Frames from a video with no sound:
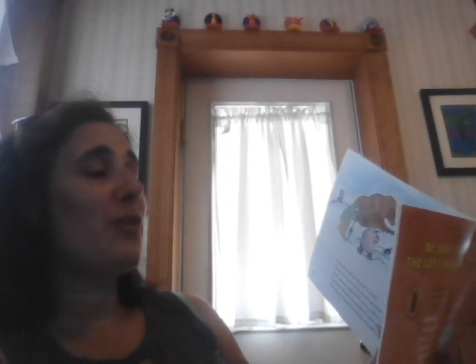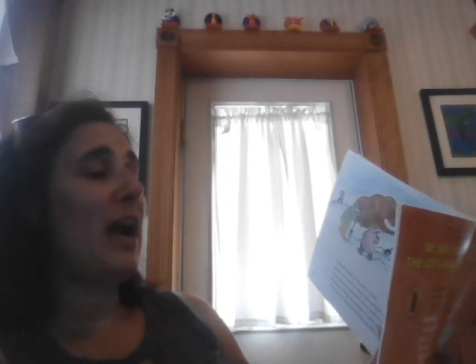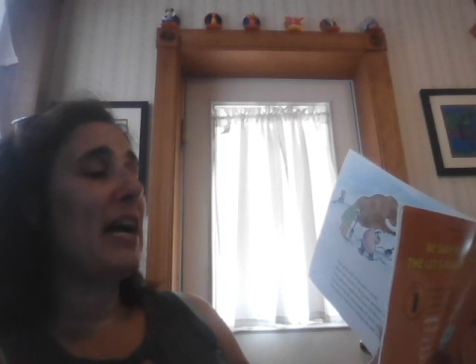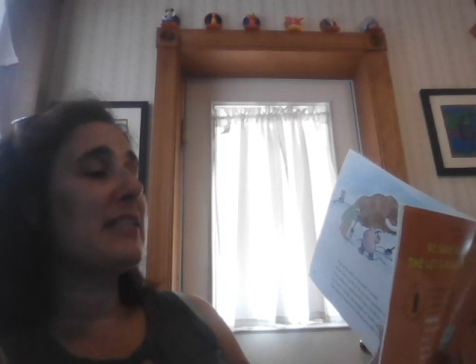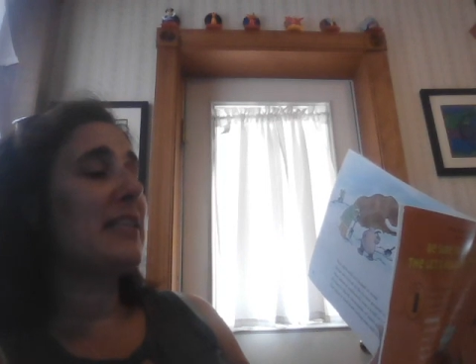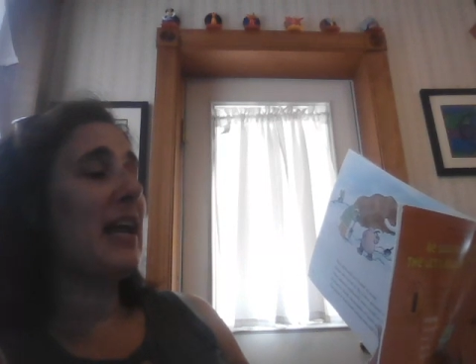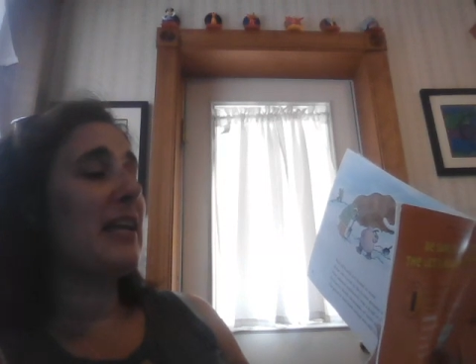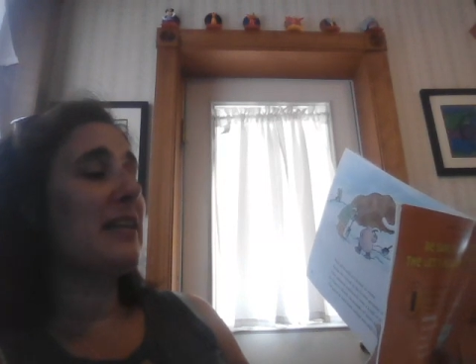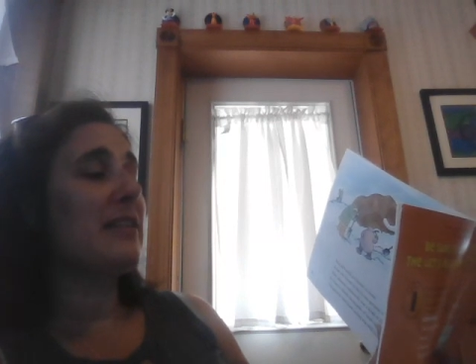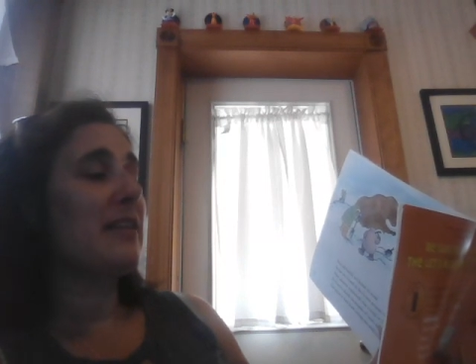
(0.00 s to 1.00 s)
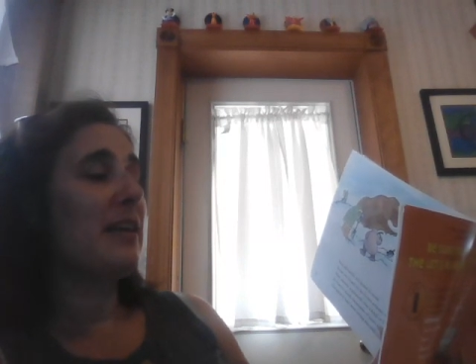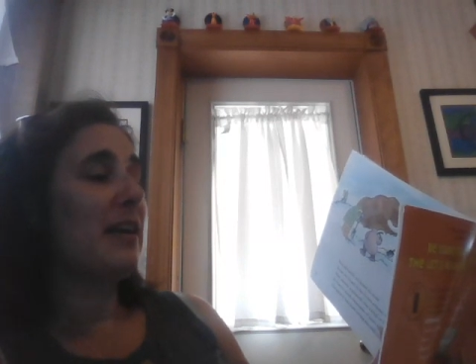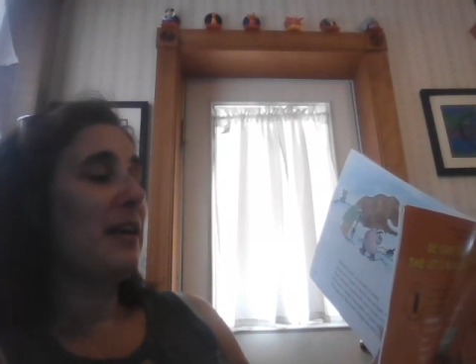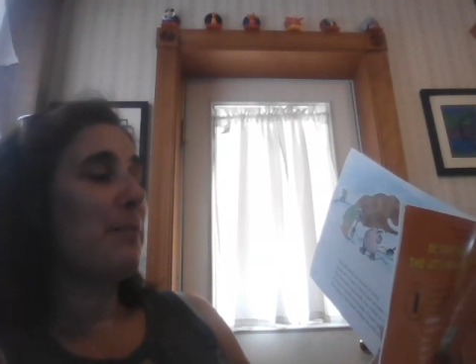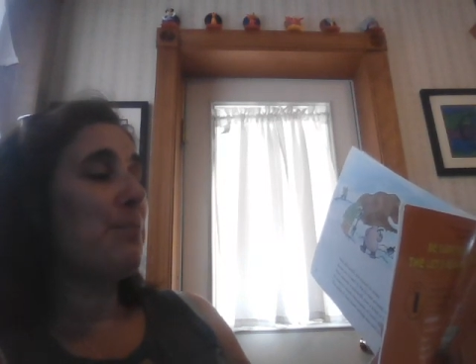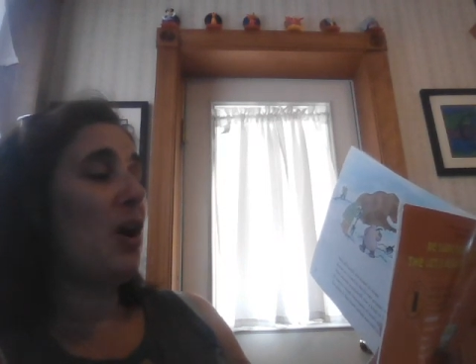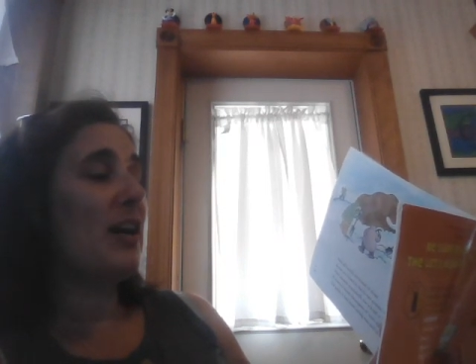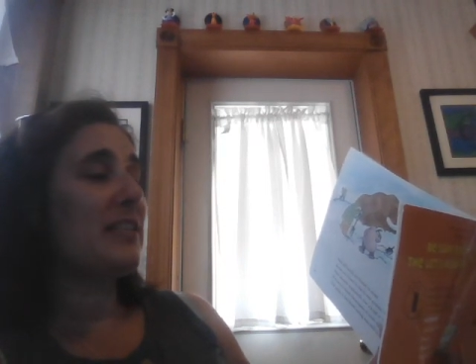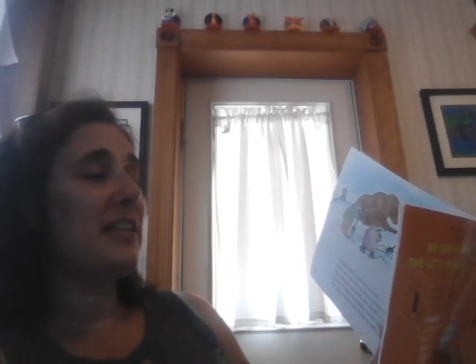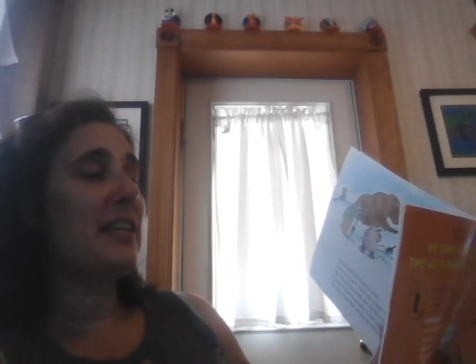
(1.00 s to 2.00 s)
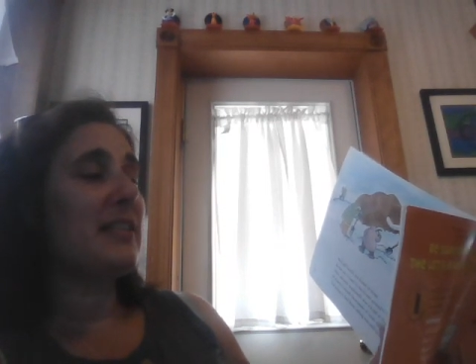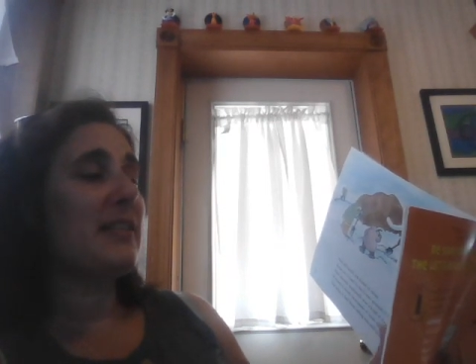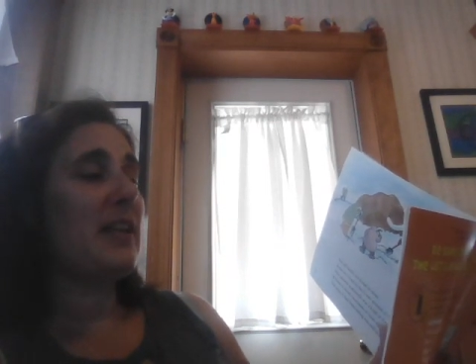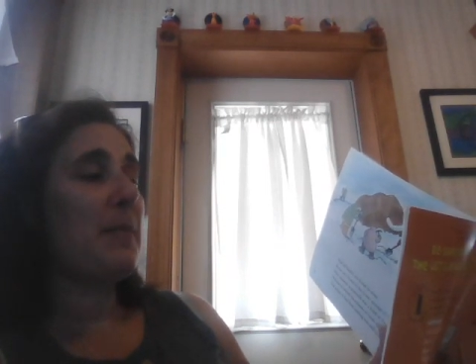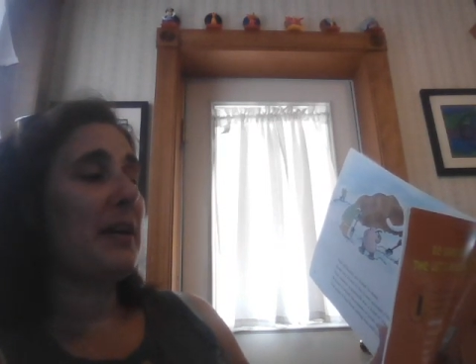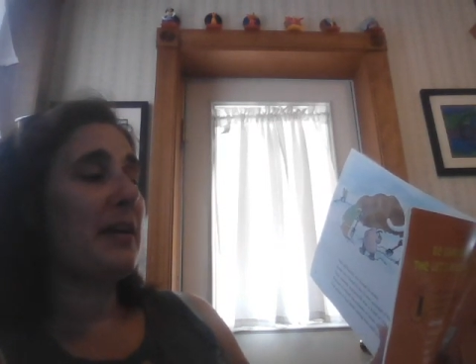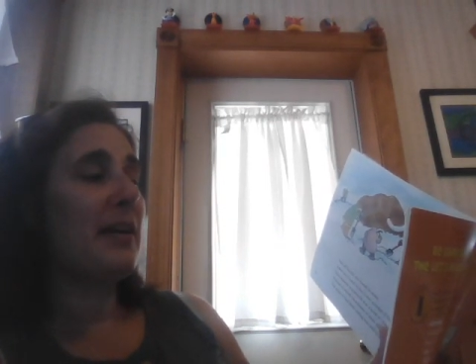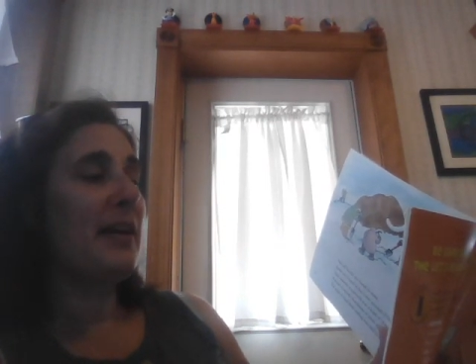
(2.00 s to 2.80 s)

of grass and moss in its stomach.